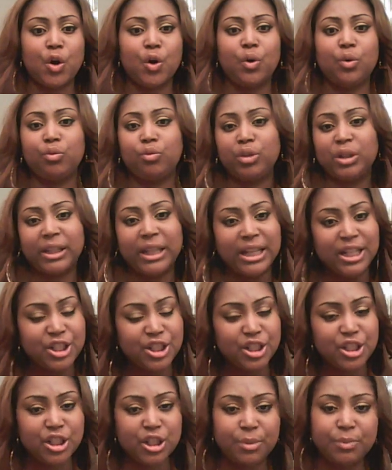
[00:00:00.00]

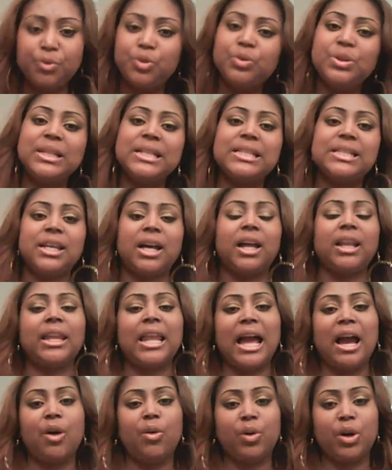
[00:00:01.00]
relationship. You
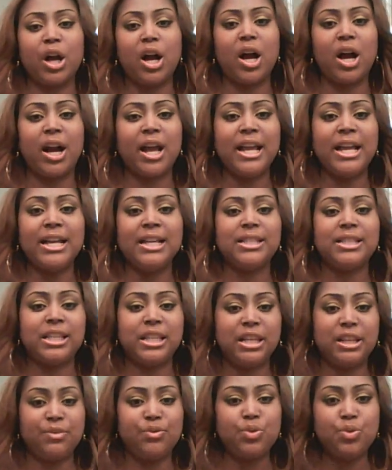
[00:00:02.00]
need to allow
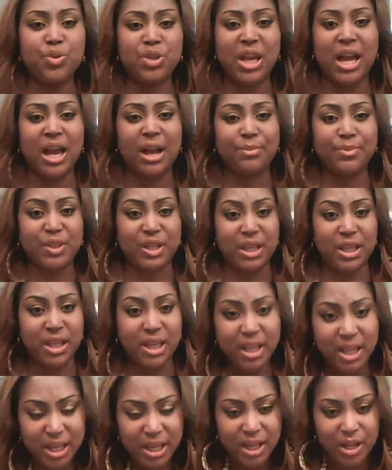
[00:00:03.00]
God to give you
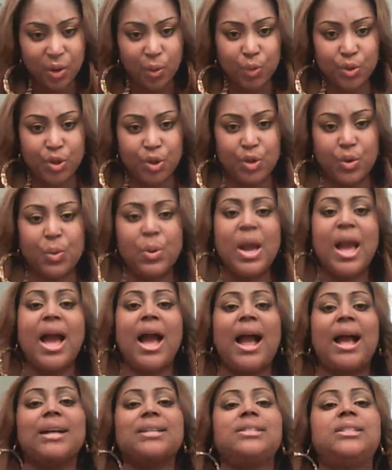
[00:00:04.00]
time to heal
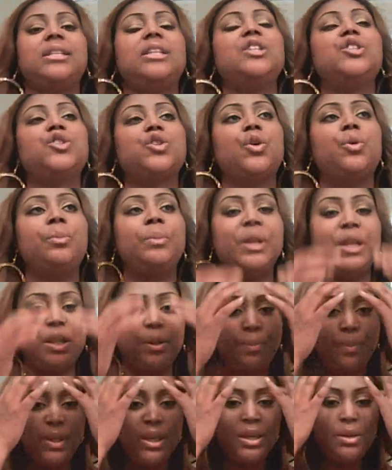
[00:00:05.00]
you. I see
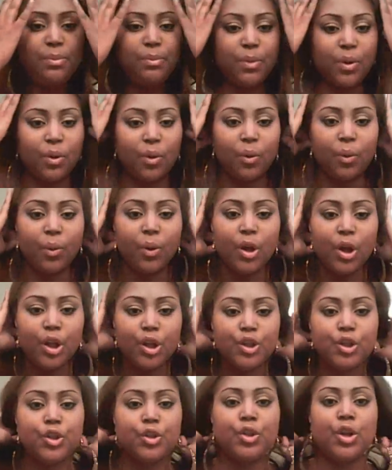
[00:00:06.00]
so many
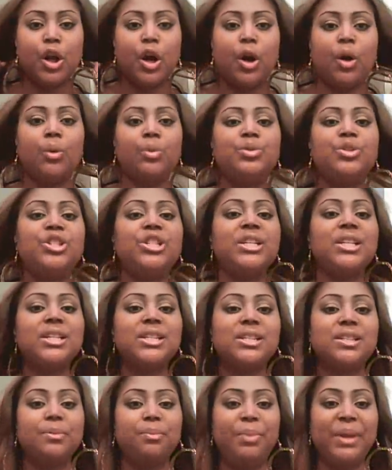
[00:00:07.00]
people,
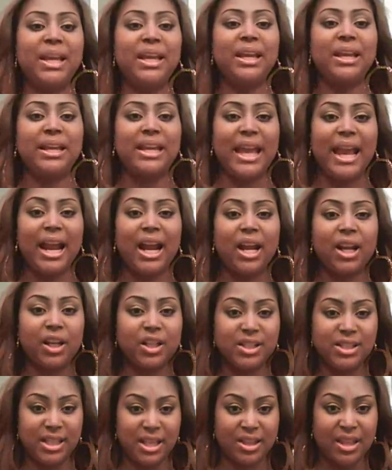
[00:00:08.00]
just being
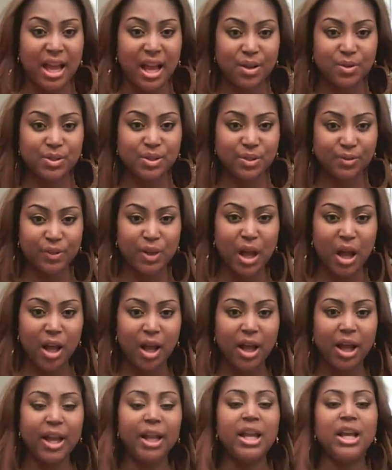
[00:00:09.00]
careless in the
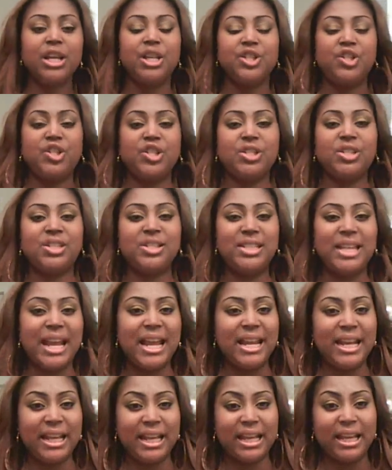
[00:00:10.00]
house of God,
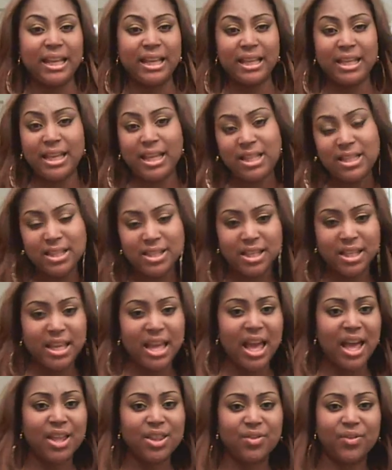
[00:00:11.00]
just dating and
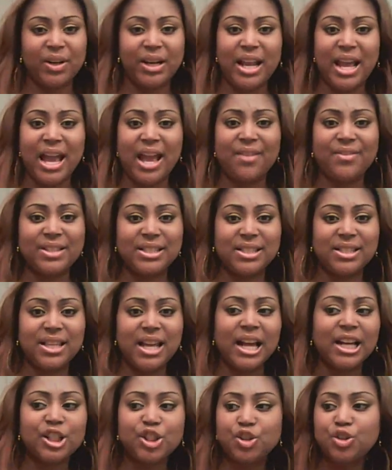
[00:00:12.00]
getting together and
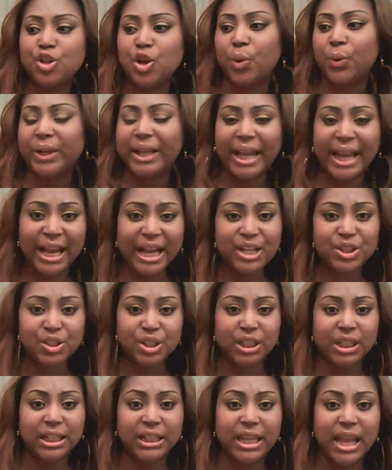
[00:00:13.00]
having sex,
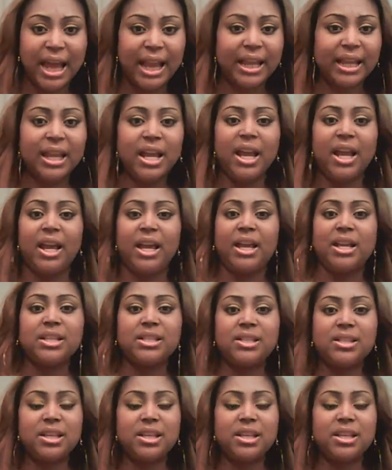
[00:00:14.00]
casually, like